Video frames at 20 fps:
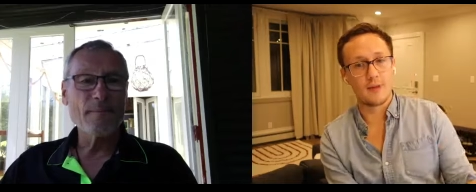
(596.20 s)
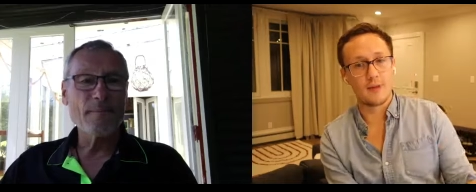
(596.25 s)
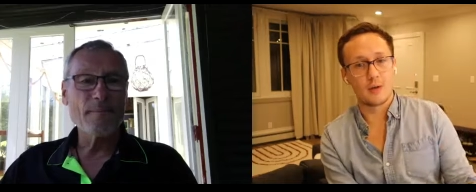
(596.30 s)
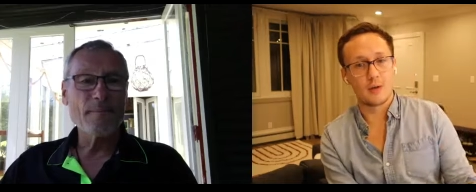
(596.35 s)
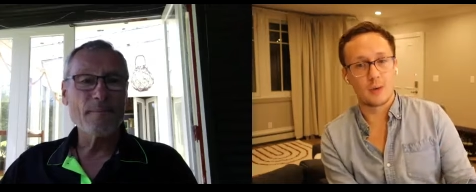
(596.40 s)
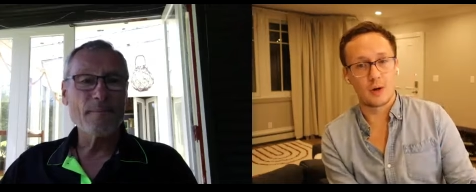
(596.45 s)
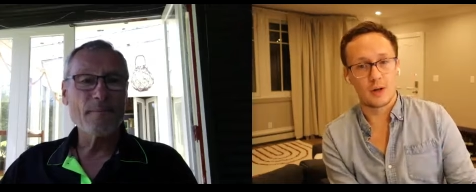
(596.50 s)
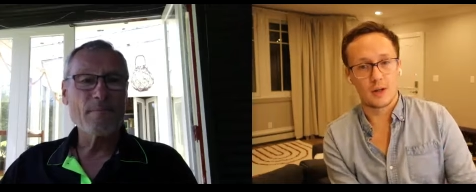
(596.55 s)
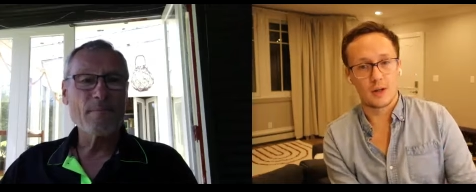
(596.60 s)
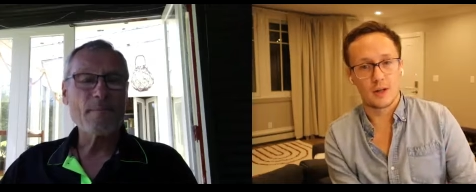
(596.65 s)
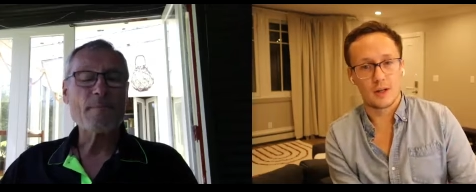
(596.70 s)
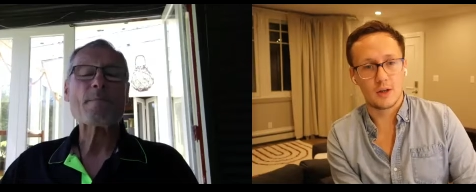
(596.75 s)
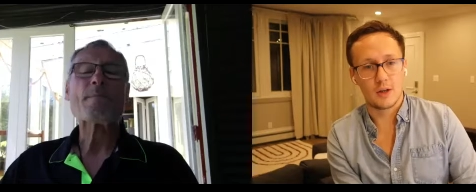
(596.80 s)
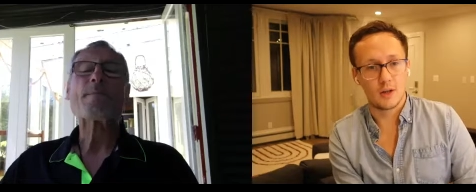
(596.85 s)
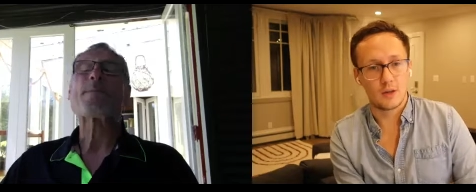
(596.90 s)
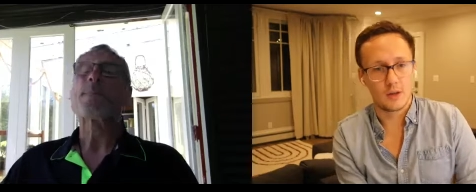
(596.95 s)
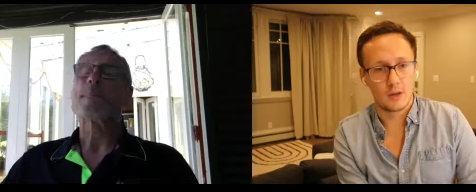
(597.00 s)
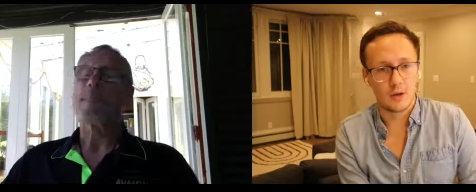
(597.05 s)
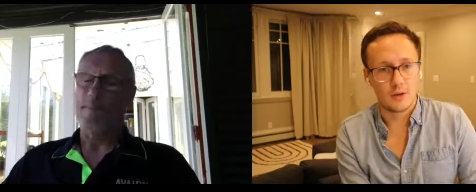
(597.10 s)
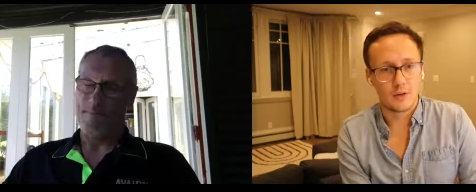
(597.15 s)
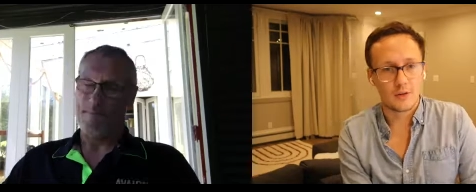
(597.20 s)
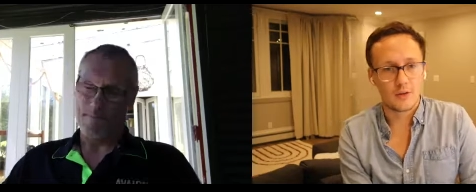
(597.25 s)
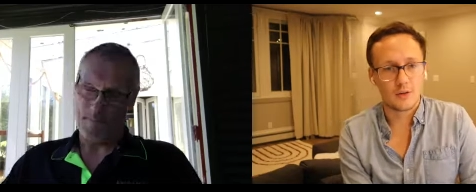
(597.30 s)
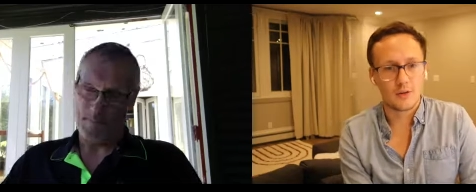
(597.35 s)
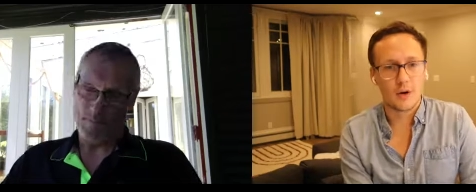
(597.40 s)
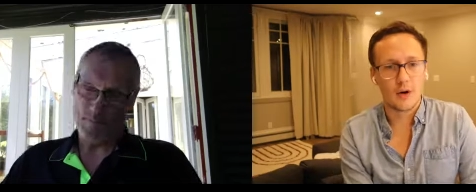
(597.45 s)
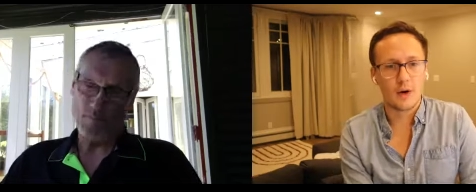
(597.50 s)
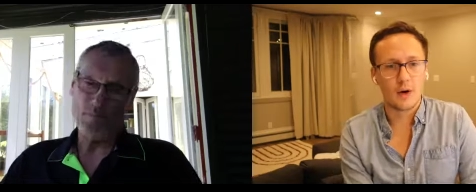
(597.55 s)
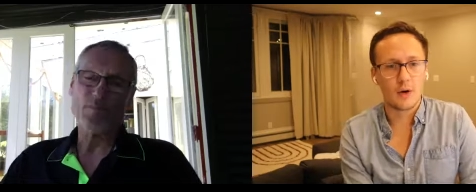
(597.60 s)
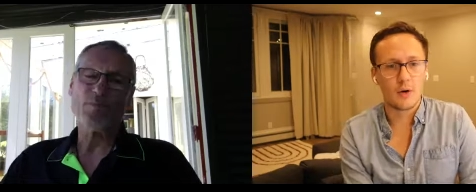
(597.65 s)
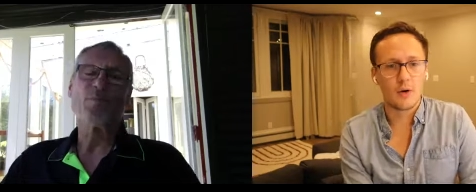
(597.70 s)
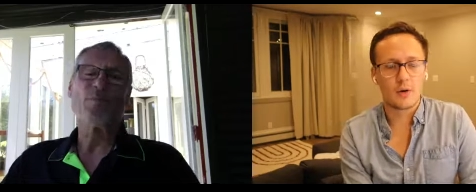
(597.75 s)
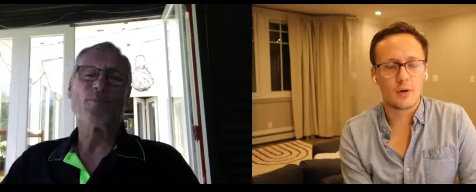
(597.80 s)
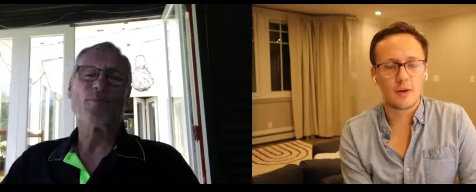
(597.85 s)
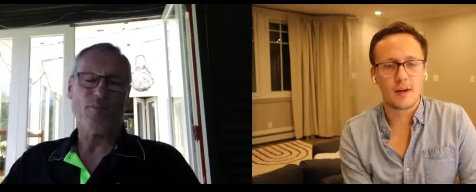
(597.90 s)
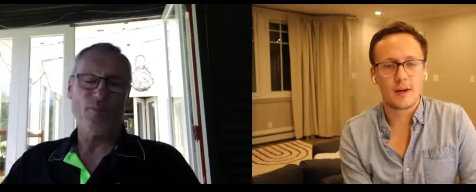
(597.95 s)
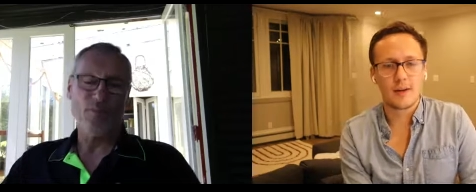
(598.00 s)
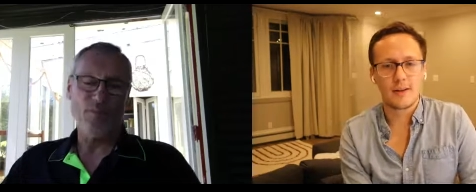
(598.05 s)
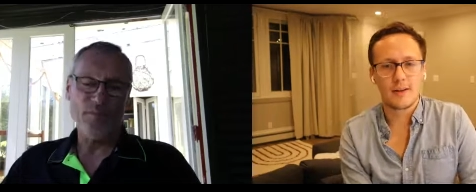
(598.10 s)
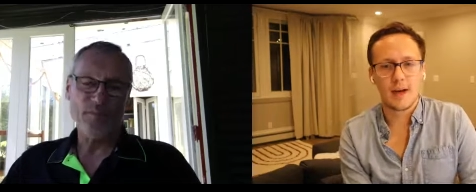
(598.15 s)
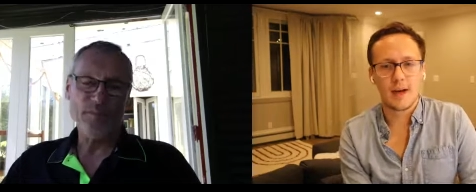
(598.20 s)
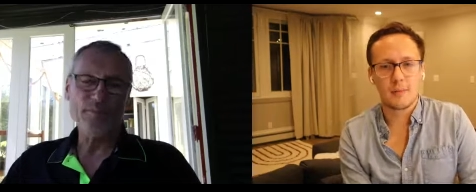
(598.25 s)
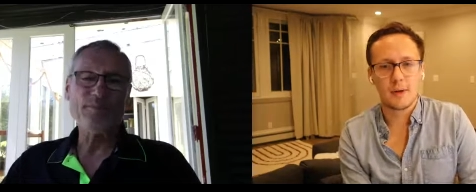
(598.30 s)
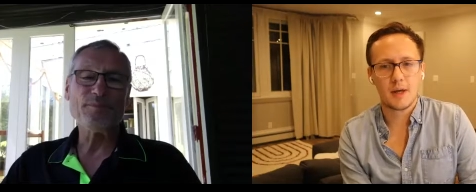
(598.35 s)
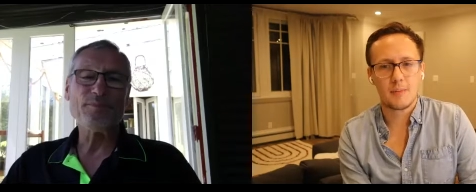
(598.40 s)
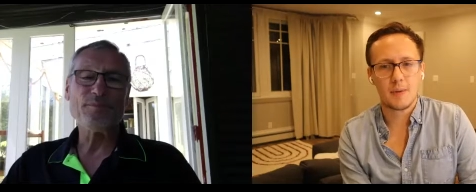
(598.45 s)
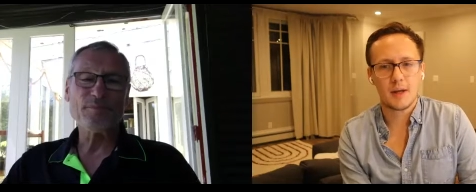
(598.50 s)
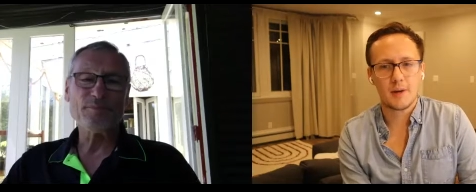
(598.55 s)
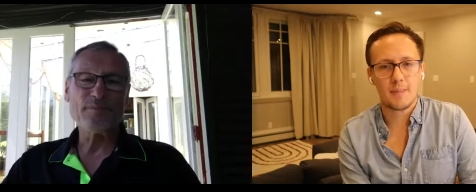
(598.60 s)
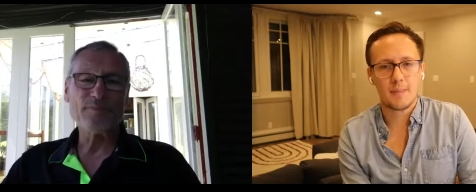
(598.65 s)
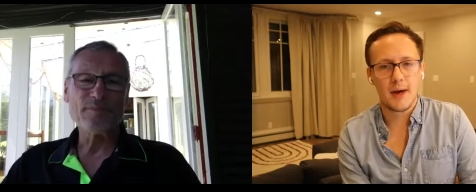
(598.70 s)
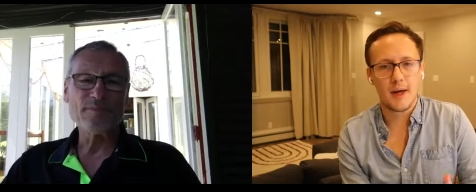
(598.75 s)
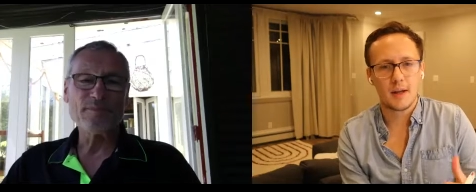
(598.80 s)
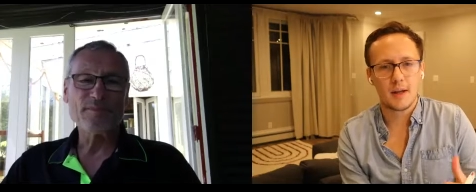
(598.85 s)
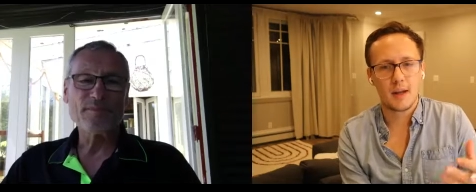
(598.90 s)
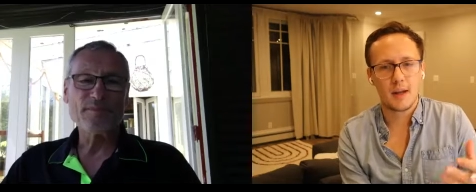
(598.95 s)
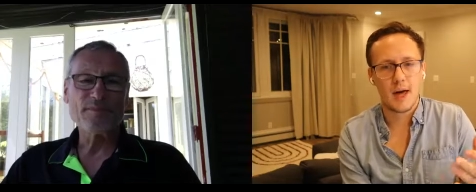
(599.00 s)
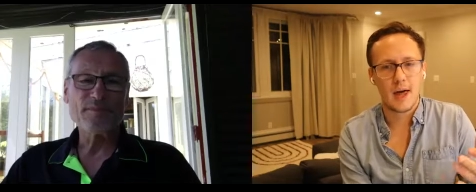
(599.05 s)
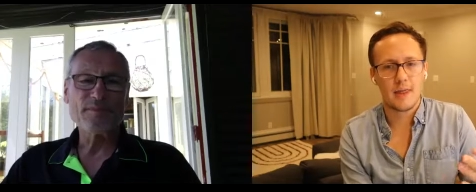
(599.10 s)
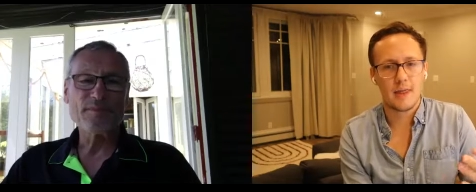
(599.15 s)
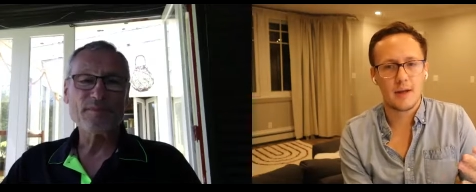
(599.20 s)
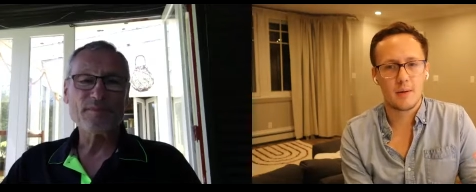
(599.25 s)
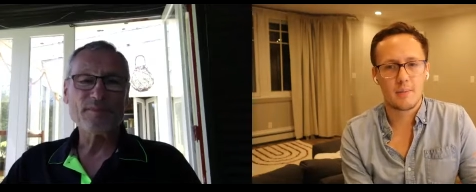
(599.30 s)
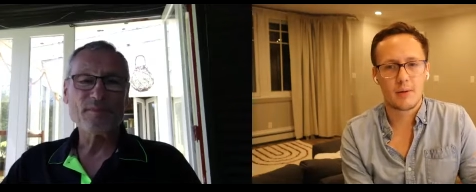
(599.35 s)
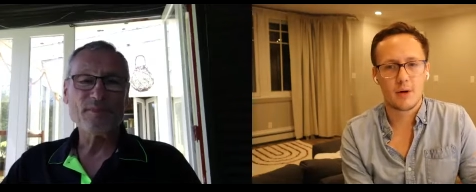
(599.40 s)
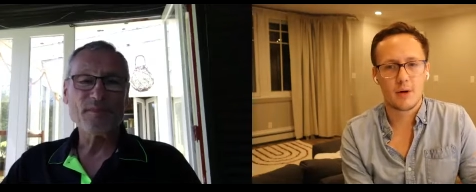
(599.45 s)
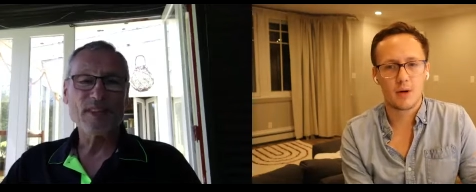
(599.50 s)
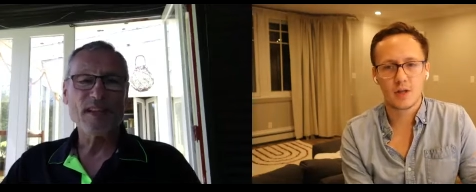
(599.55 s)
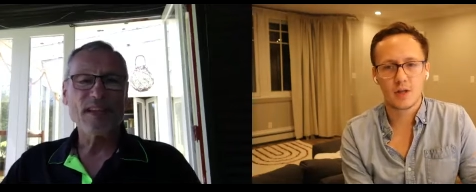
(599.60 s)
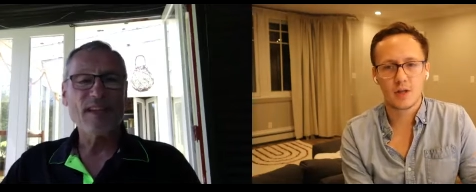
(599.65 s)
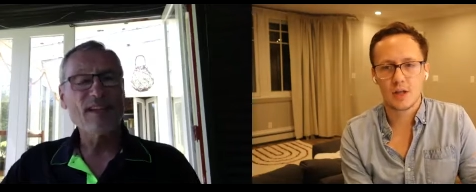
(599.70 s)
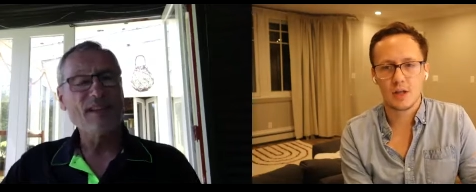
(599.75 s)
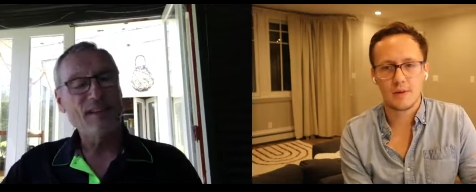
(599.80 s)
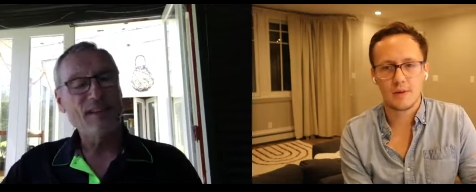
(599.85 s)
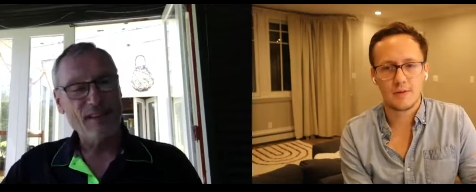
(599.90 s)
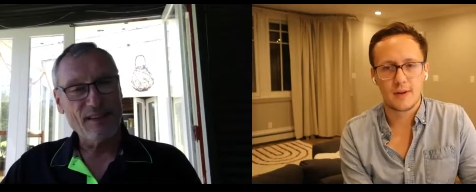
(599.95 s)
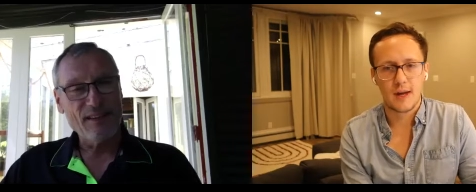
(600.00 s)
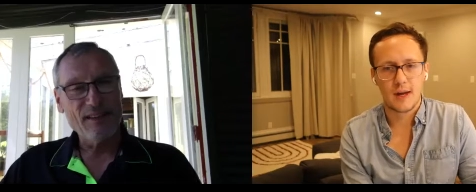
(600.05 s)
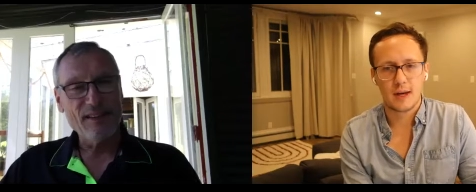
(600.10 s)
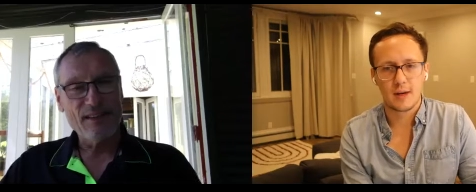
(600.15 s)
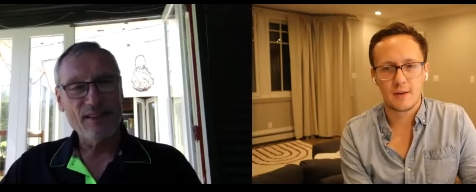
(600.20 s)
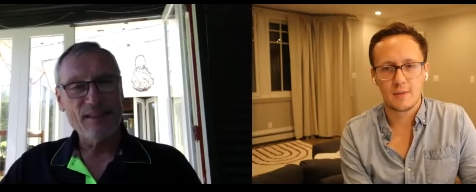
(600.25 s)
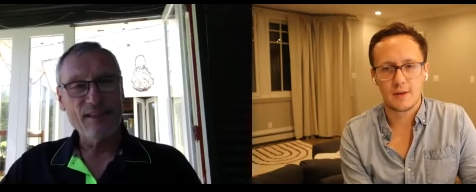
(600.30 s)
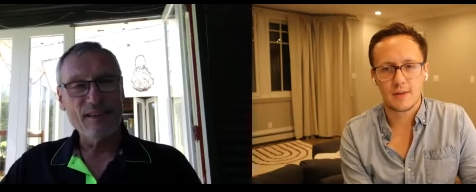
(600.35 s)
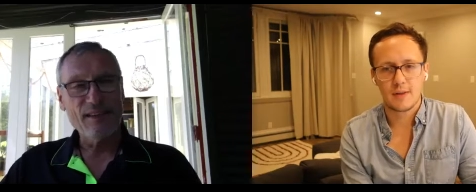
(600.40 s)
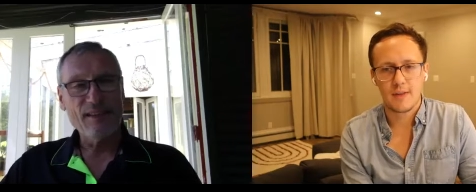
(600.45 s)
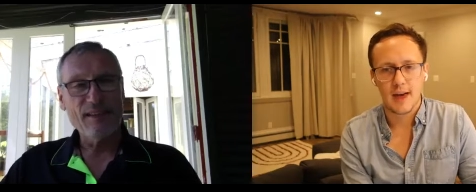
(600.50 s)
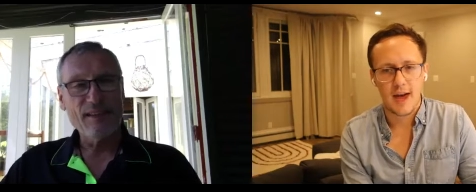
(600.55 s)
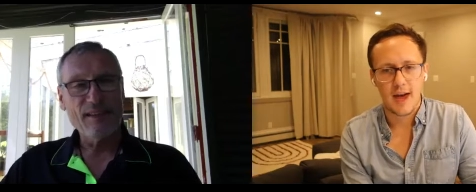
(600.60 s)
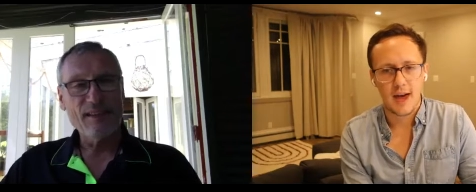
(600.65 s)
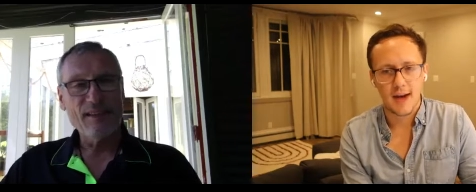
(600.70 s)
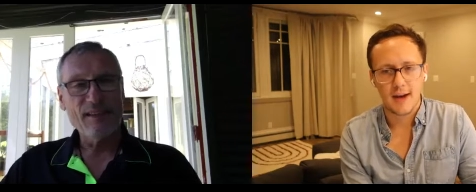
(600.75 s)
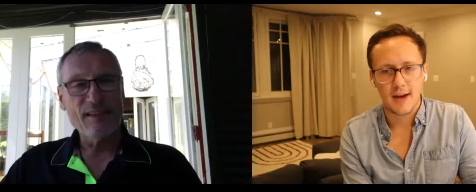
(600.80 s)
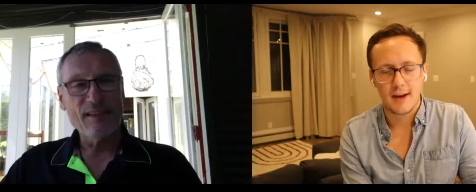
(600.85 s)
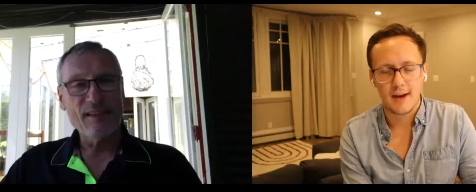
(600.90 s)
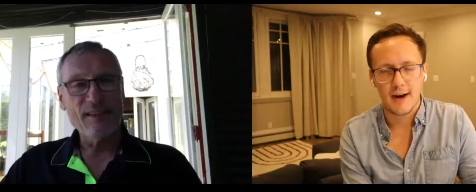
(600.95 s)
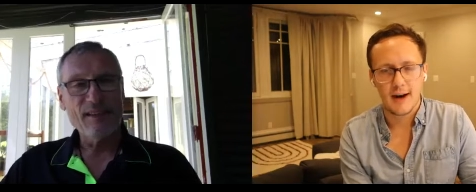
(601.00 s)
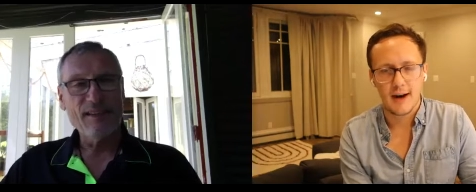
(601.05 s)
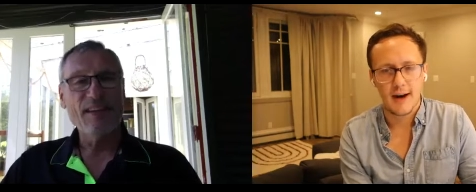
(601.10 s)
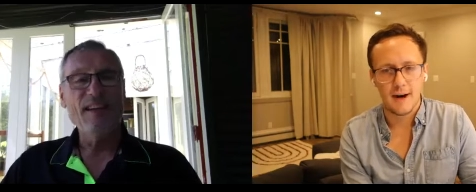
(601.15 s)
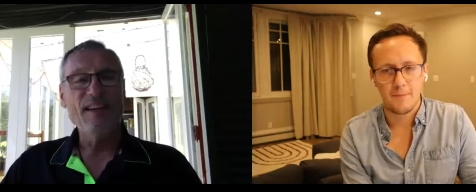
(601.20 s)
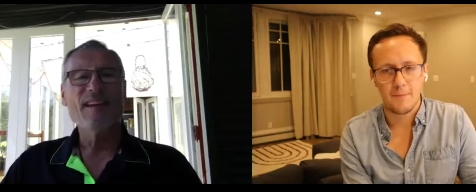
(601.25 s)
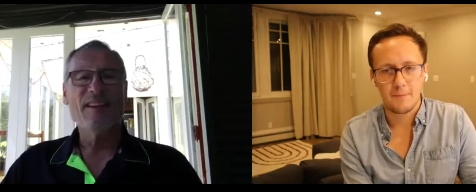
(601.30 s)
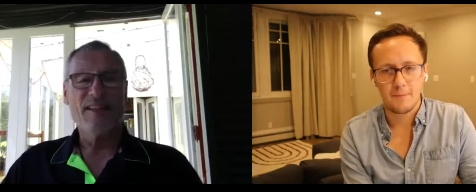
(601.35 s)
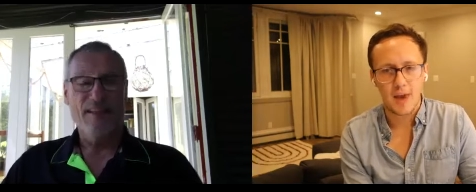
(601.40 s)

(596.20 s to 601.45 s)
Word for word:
Speaker 1: the work that you do. So, can you tell me a bit about like the approach that you've taken with that, um,